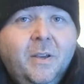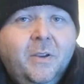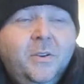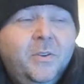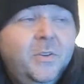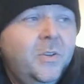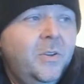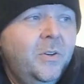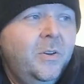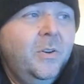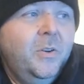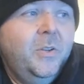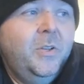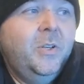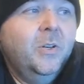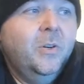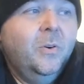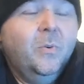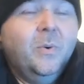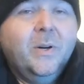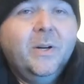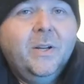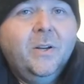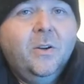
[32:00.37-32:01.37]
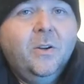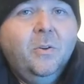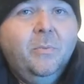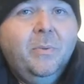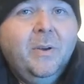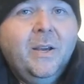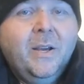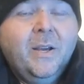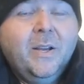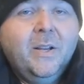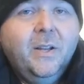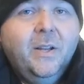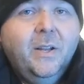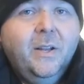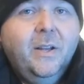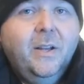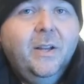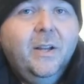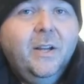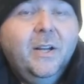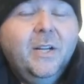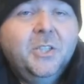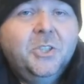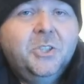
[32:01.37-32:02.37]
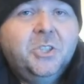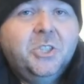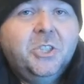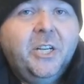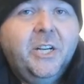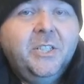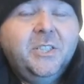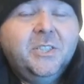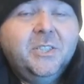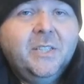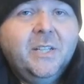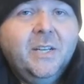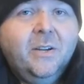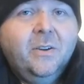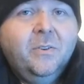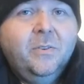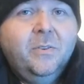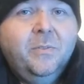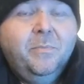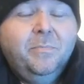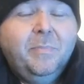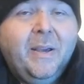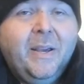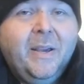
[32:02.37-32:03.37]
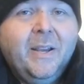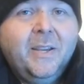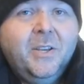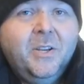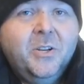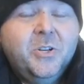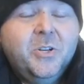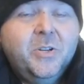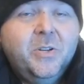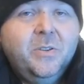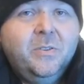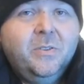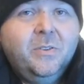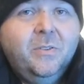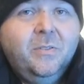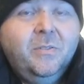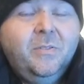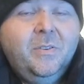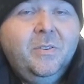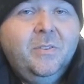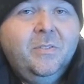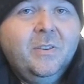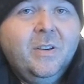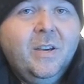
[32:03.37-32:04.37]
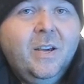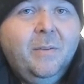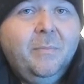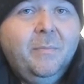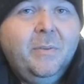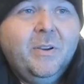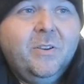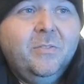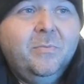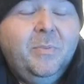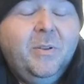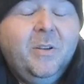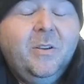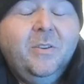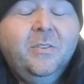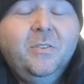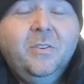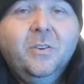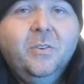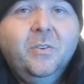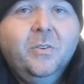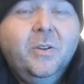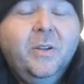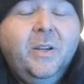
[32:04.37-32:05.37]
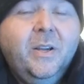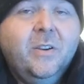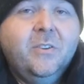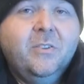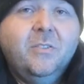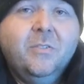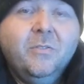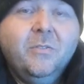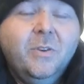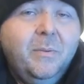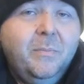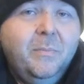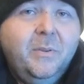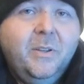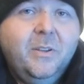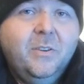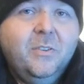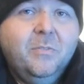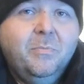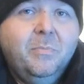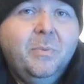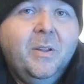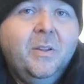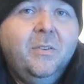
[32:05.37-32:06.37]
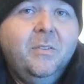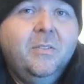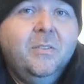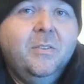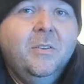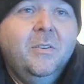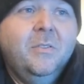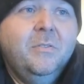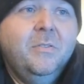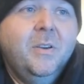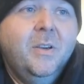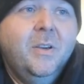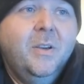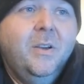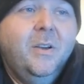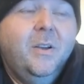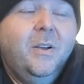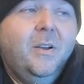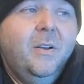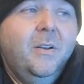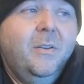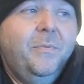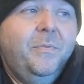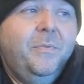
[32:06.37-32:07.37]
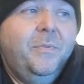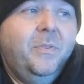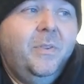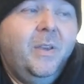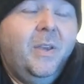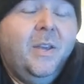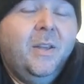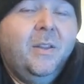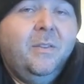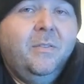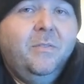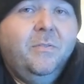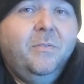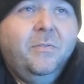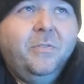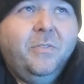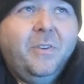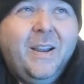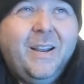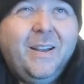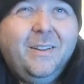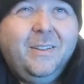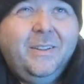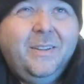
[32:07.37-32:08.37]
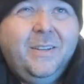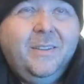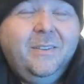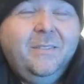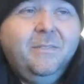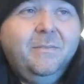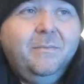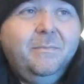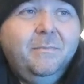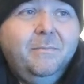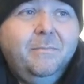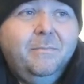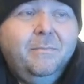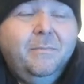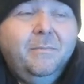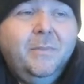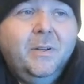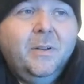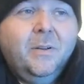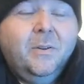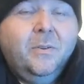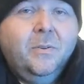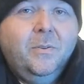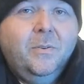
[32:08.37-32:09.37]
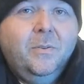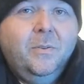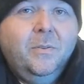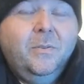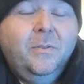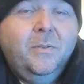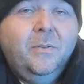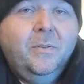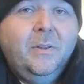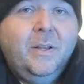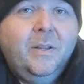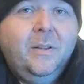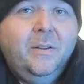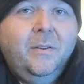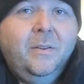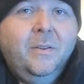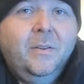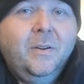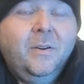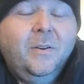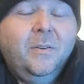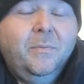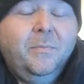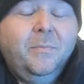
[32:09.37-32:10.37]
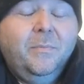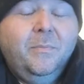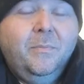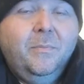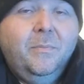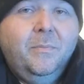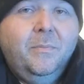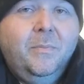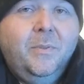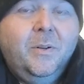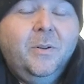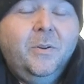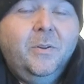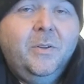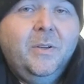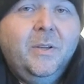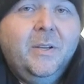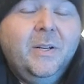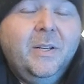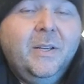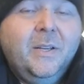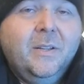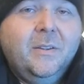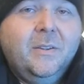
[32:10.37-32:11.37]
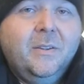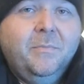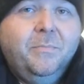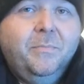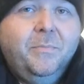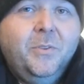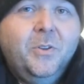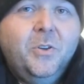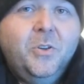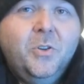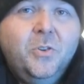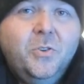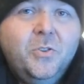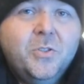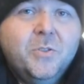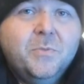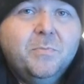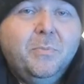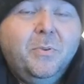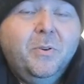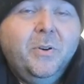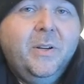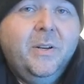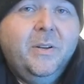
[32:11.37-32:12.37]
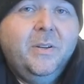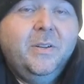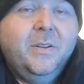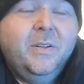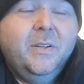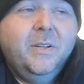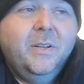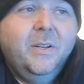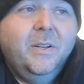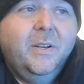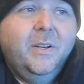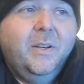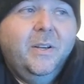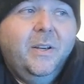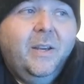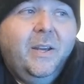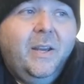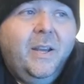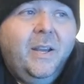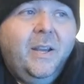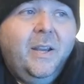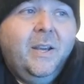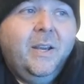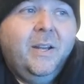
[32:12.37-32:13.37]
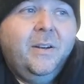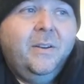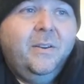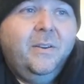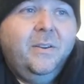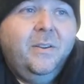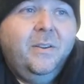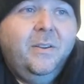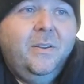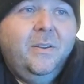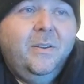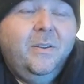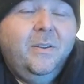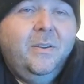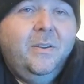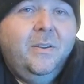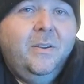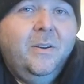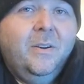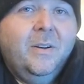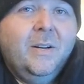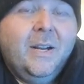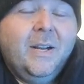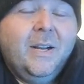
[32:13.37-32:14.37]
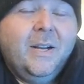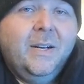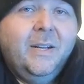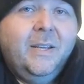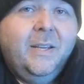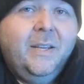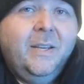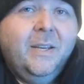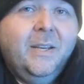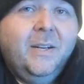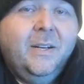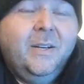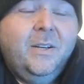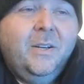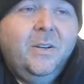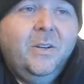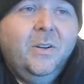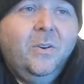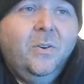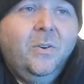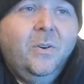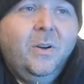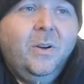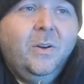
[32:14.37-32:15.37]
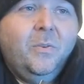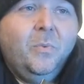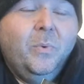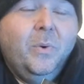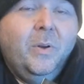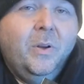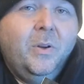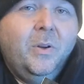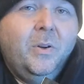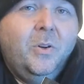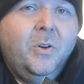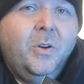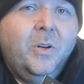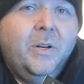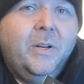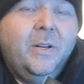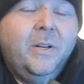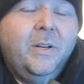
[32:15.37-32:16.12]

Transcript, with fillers: you don't, you don't want to go back and chase down back issues of these comics because they're extremely expensive and frankly you know they they're you know you're gonna get the the newsprint and you're not going to get you know a, a, good